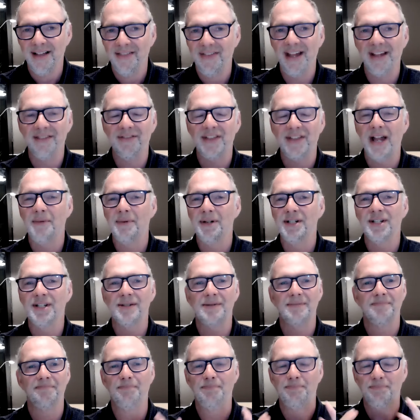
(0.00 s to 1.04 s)
They, they were
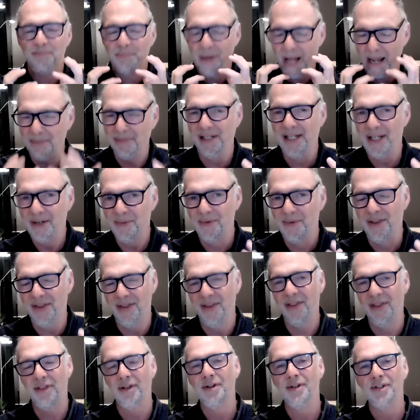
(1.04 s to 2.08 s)
just bubbling with
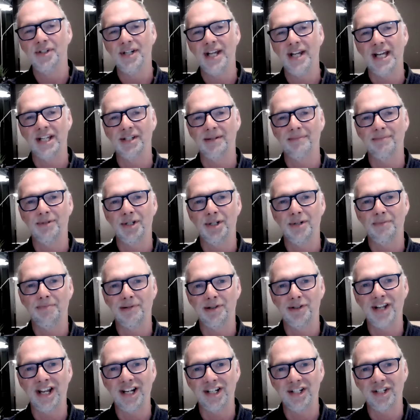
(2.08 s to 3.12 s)
enthusiasm to
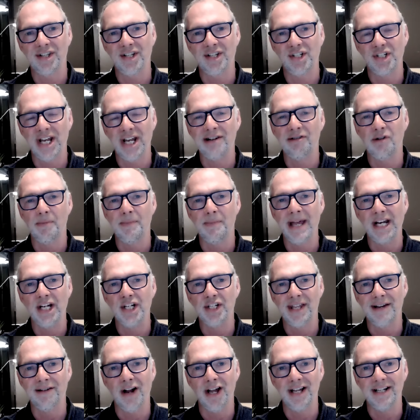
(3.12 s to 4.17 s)
present to the general manager
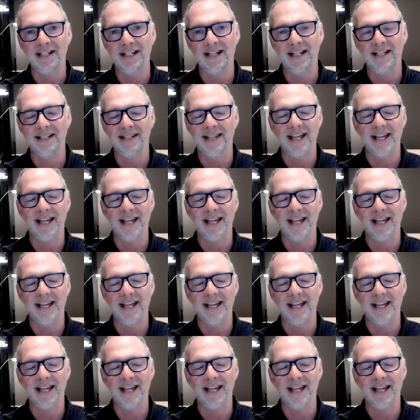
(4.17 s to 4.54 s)
their ideas.